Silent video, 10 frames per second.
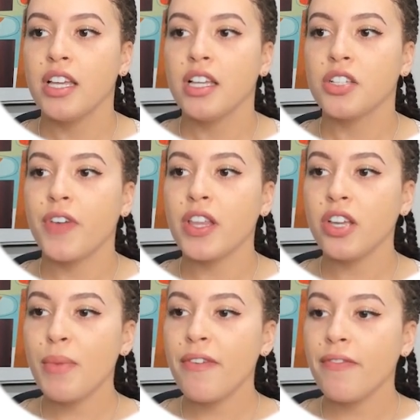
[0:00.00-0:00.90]
So if I look
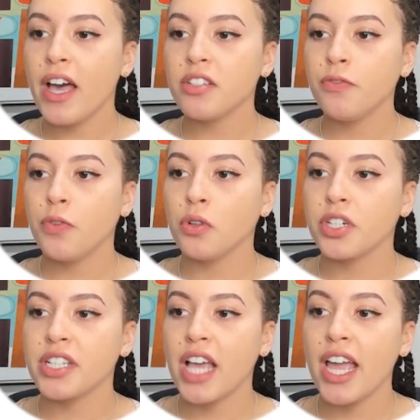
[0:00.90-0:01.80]
at my files and
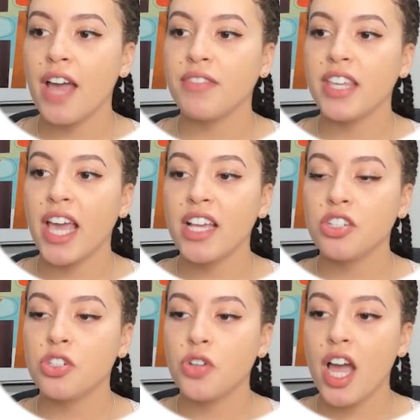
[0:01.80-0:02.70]
folders, I have the
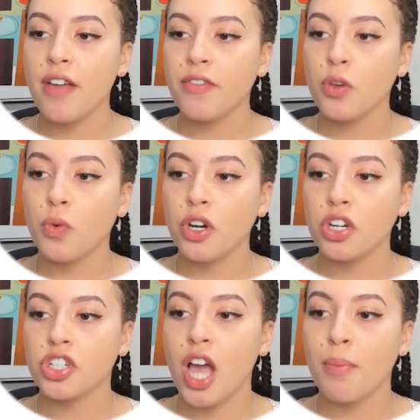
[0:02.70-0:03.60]
S drive, the
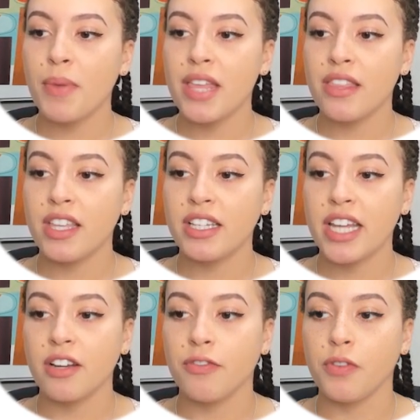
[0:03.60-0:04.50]
workshop, and then the
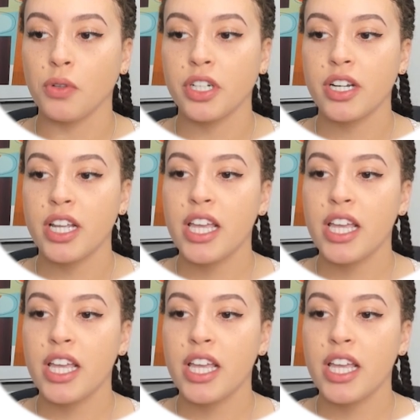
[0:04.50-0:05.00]
data folder.